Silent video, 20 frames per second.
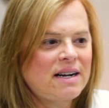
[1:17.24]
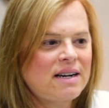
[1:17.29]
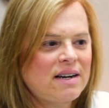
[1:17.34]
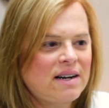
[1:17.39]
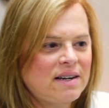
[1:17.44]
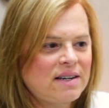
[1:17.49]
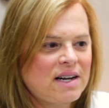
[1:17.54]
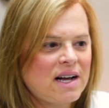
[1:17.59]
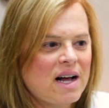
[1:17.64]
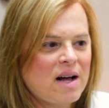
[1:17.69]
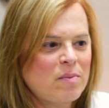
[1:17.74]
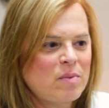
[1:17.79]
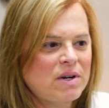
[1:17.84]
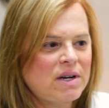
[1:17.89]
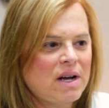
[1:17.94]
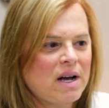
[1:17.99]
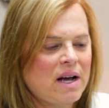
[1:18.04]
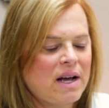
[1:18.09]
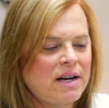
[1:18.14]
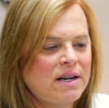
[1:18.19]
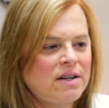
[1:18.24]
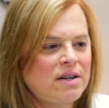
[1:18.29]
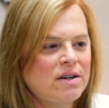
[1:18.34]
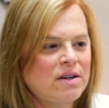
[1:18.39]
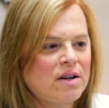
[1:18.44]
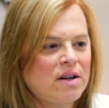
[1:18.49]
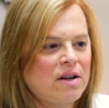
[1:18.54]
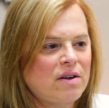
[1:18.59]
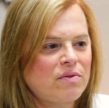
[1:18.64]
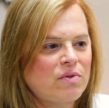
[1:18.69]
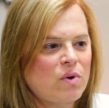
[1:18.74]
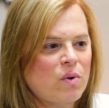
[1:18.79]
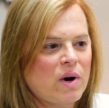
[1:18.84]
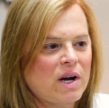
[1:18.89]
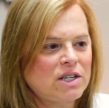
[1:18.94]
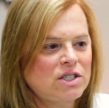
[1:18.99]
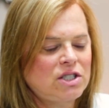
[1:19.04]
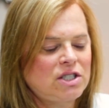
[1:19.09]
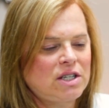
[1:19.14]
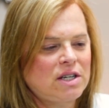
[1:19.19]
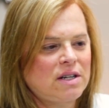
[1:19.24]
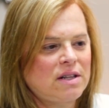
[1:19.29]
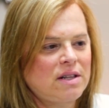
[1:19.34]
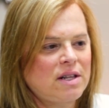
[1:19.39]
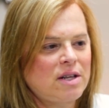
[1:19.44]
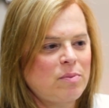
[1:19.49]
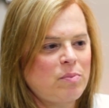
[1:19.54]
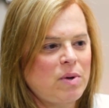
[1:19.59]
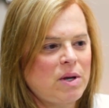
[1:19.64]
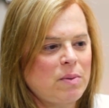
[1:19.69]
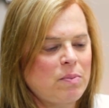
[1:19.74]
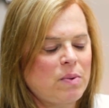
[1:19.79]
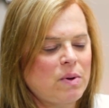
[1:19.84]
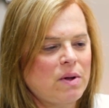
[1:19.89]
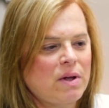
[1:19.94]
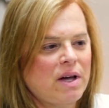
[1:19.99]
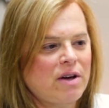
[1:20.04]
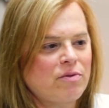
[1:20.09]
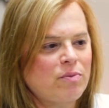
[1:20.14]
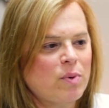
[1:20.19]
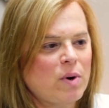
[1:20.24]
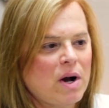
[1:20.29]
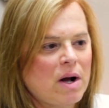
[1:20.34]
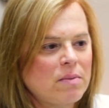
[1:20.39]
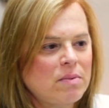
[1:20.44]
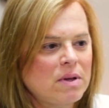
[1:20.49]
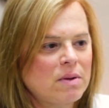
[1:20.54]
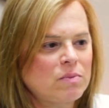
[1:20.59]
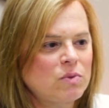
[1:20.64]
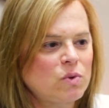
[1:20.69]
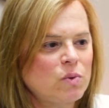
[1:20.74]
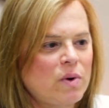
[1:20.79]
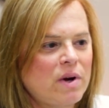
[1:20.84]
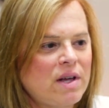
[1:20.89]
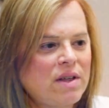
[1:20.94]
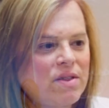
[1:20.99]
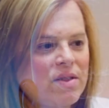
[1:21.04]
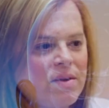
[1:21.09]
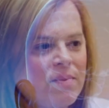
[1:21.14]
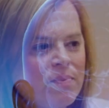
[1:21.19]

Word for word: an uncommon kind of question that people have problems with.